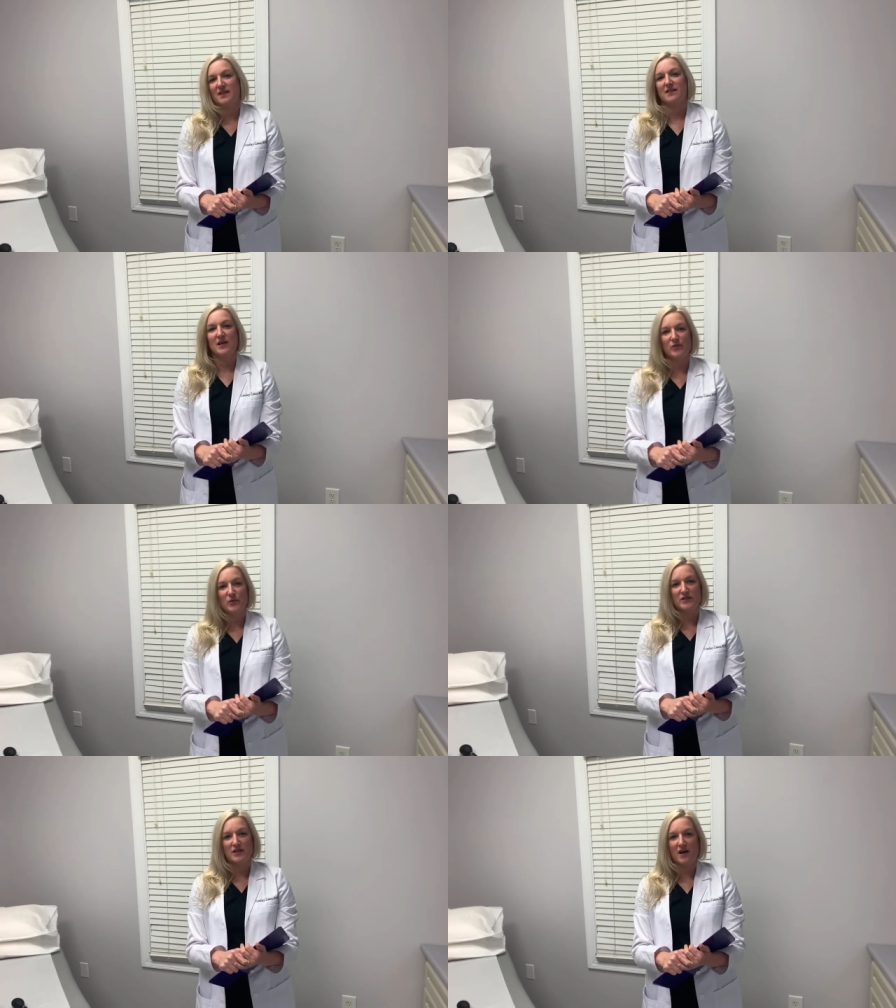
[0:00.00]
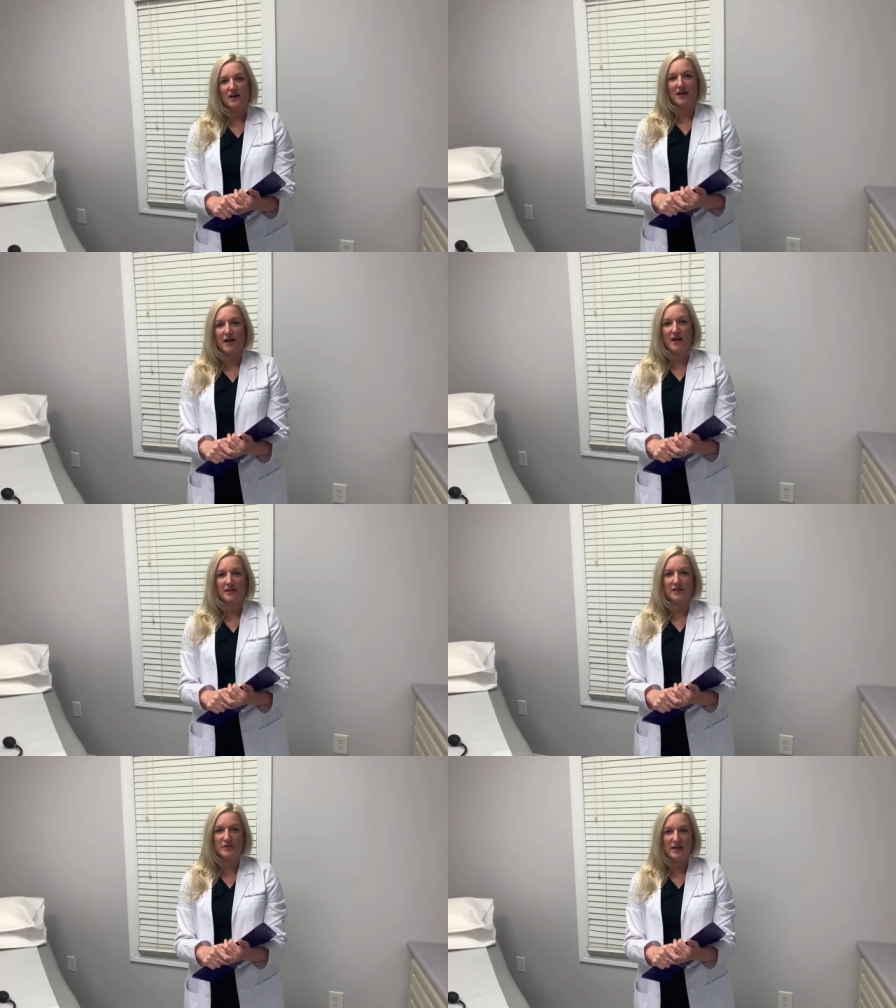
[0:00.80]
Then we will talk a
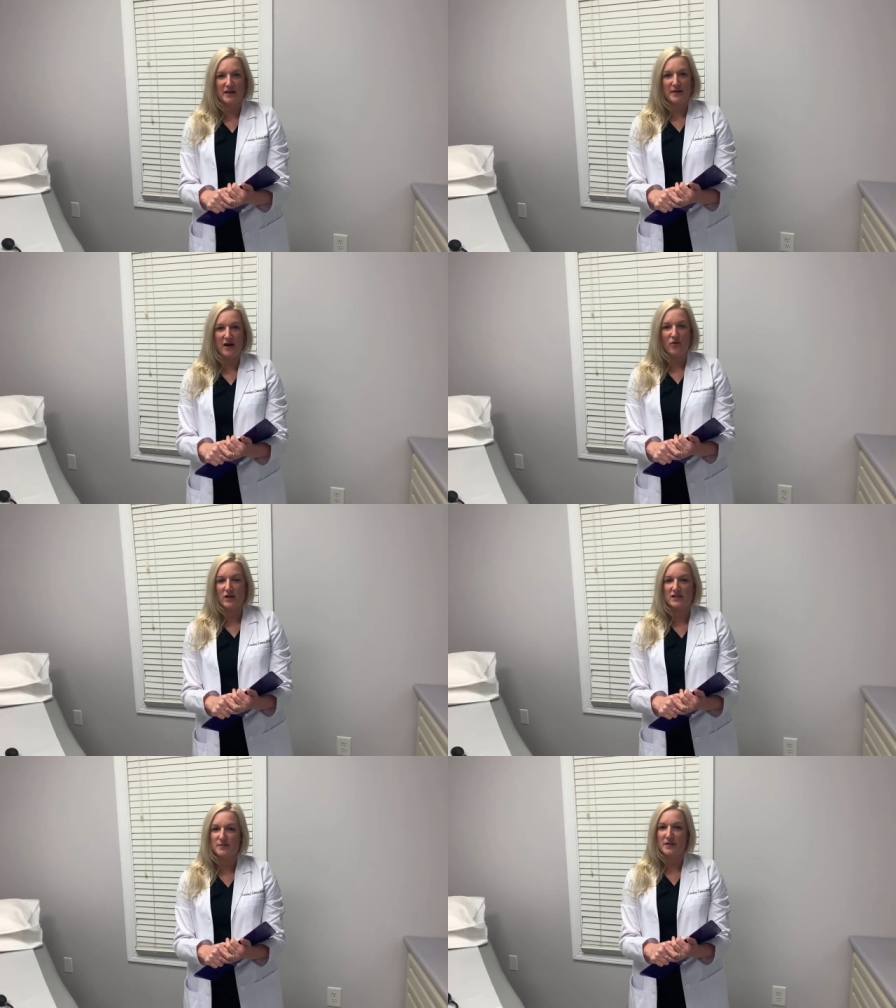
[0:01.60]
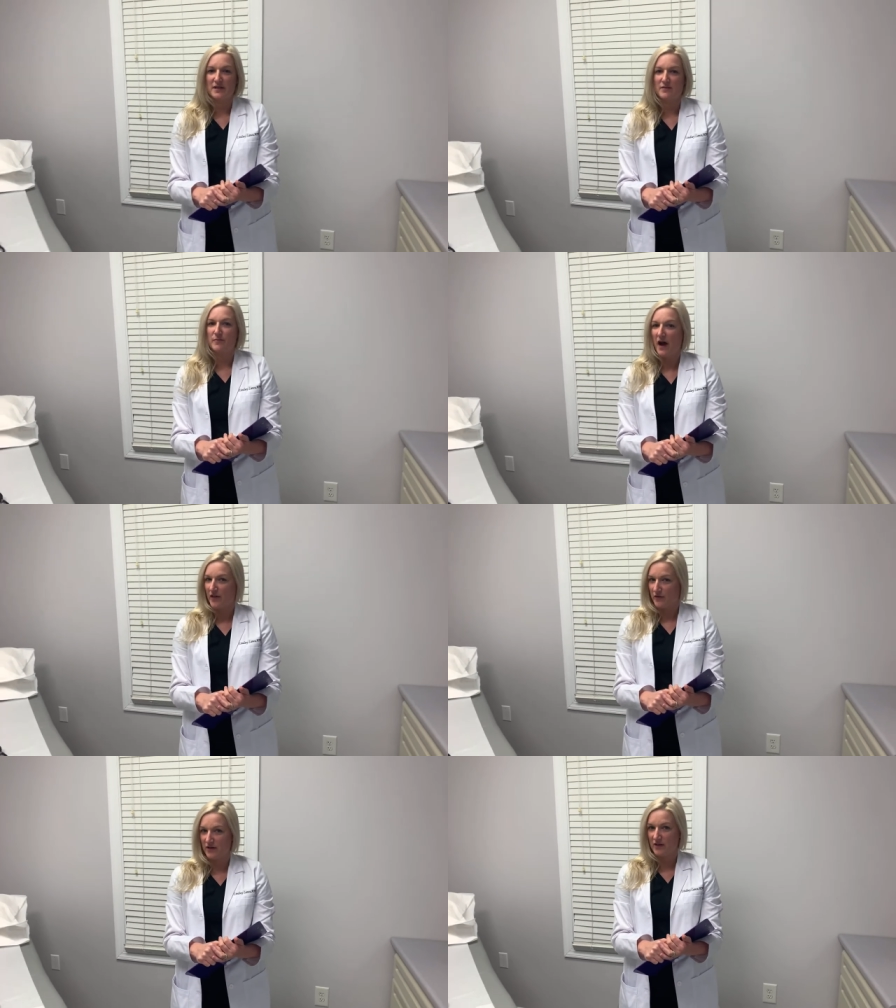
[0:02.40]
little bit about what's been
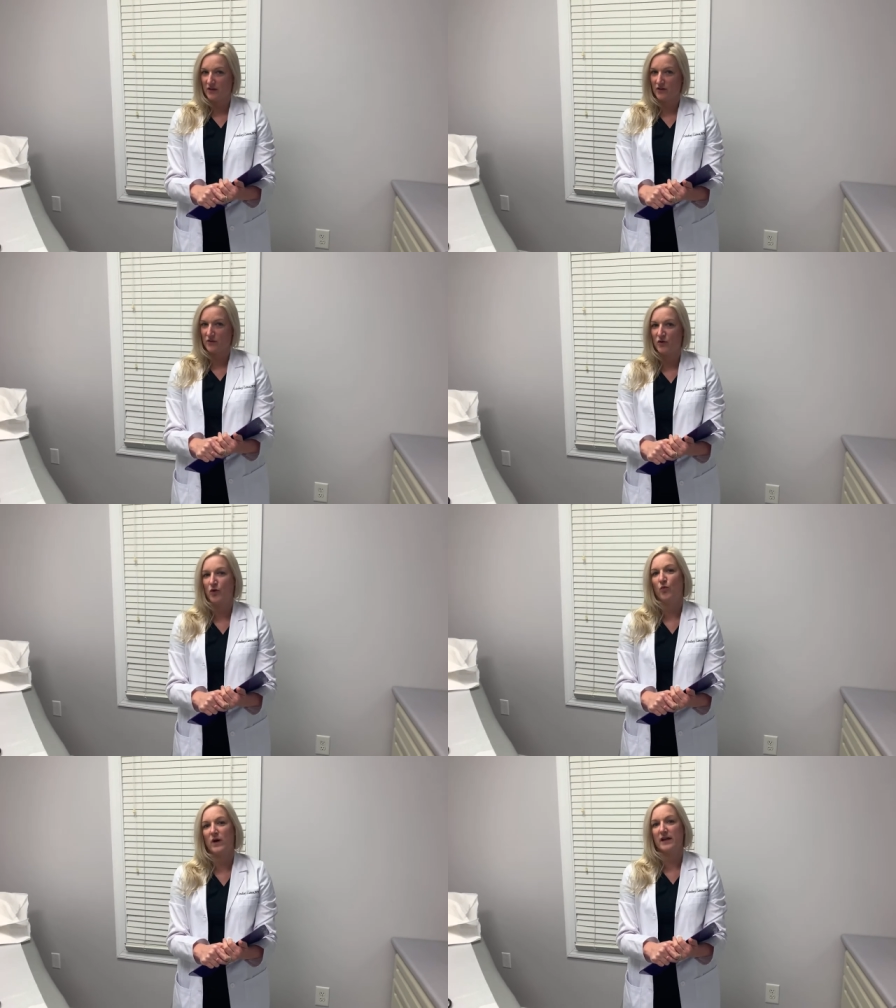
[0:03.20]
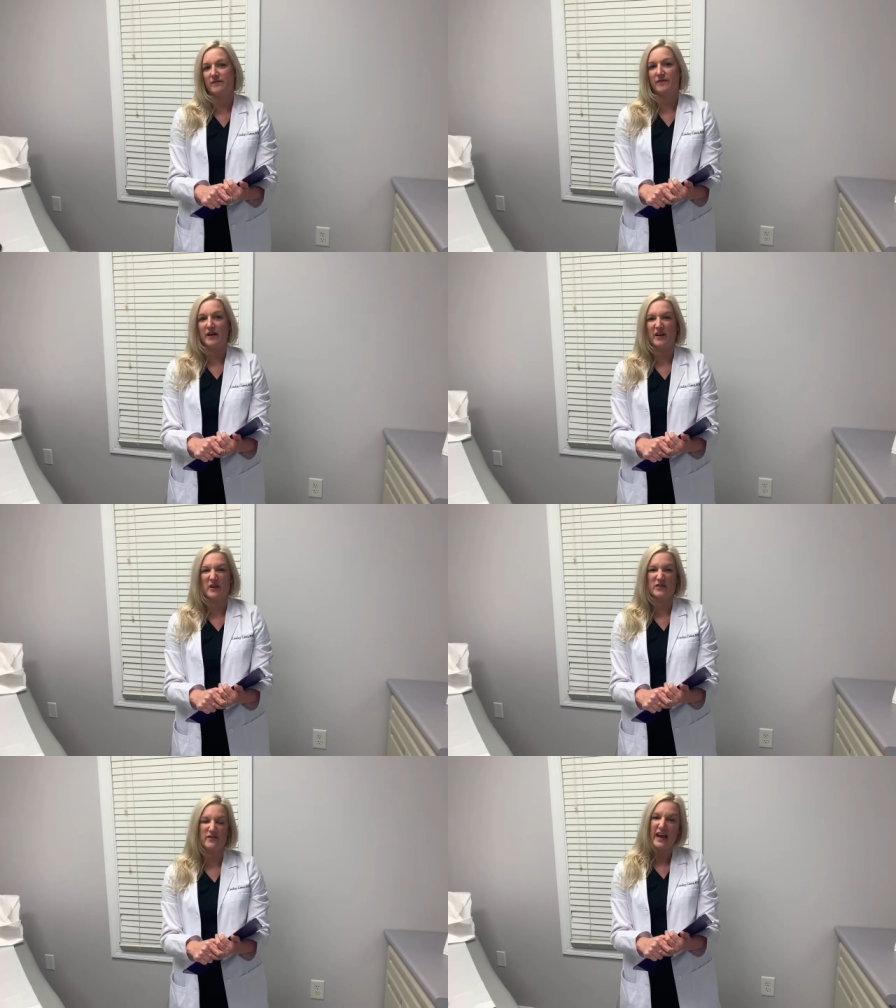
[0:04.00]
bothering you, what
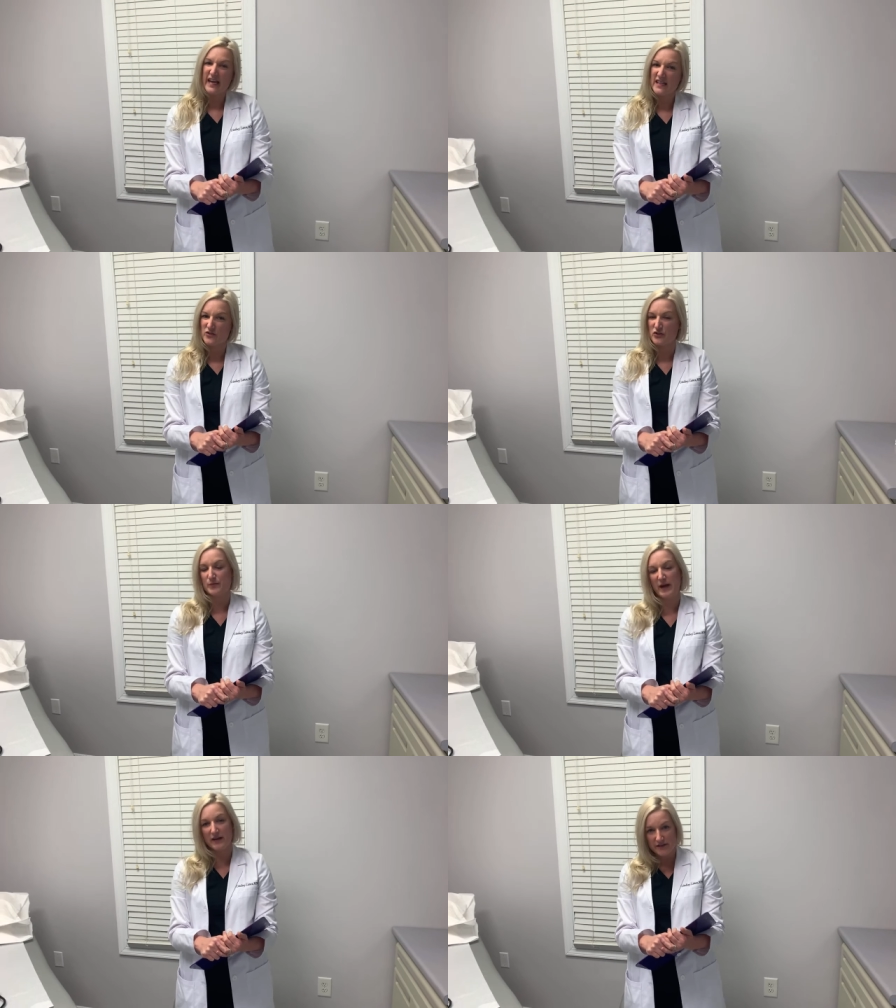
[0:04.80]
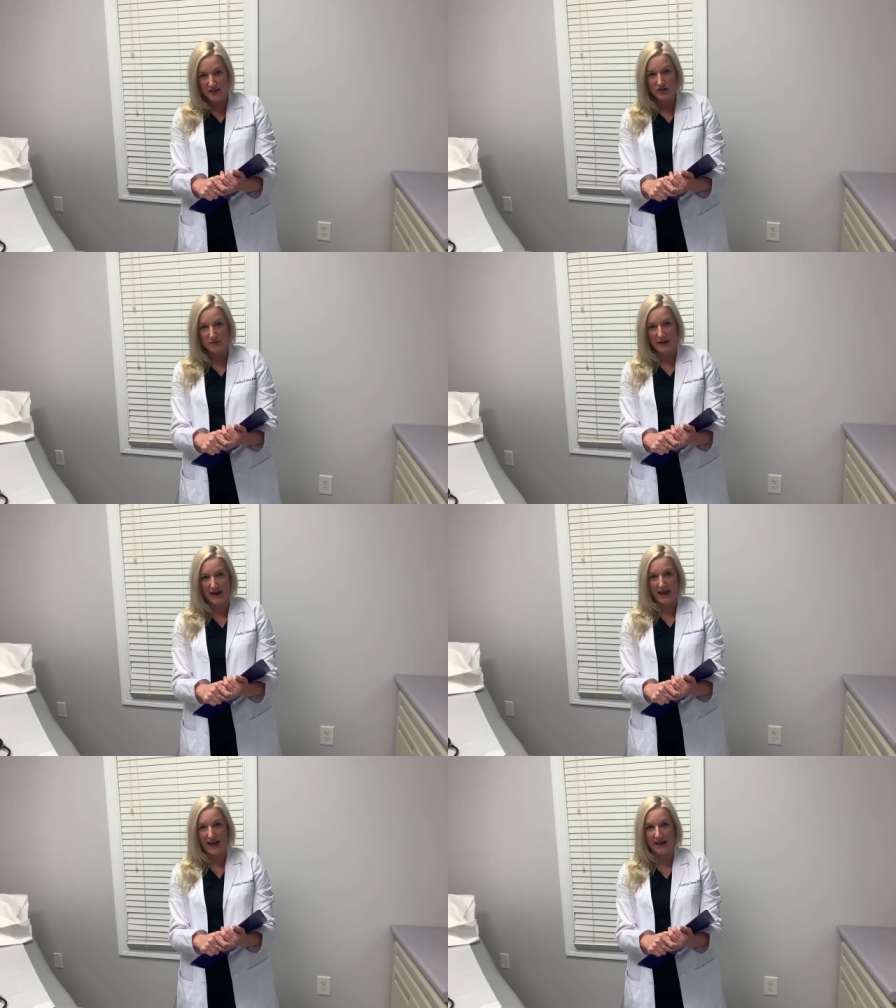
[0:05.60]
varicose veins or spider veins you might
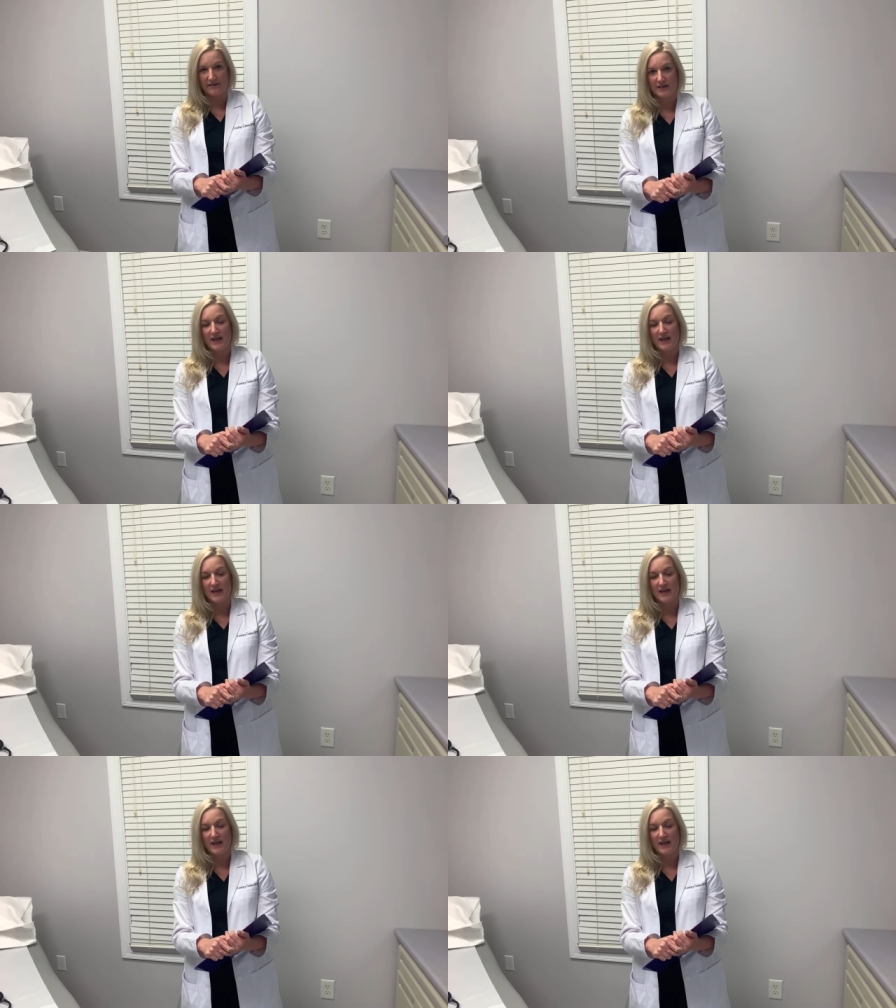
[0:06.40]
have,